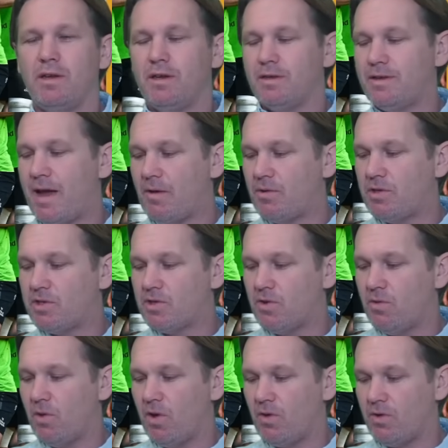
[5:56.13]
down in
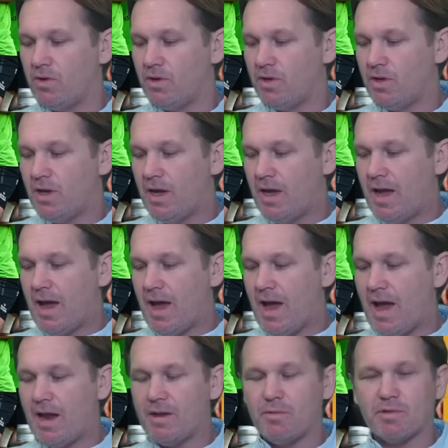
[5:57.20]
Toulon.
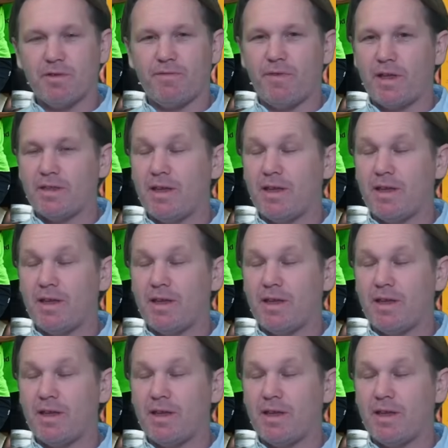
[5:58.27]
And it was a fun,